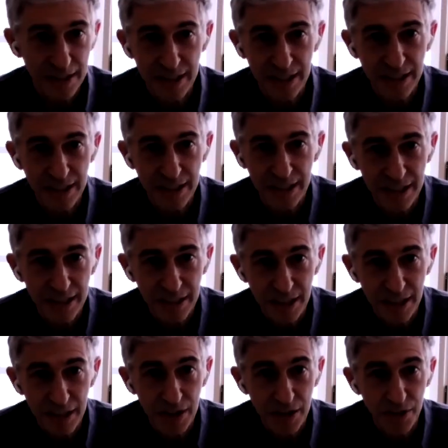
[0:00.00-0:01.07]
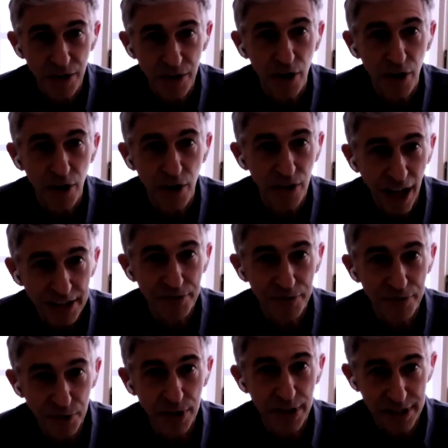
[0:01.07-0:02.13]
it, it, it, there are lots
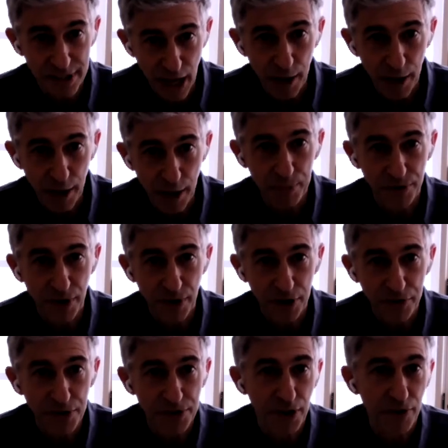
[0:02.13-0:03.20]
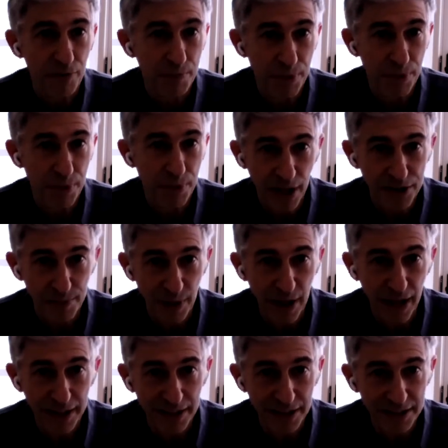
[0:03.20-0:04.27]
of good examples of countries that have been on this
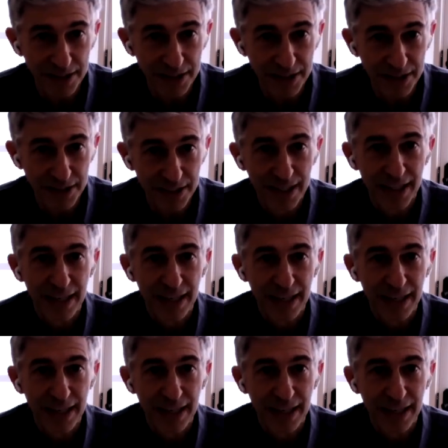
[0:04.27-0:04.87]
blacklist.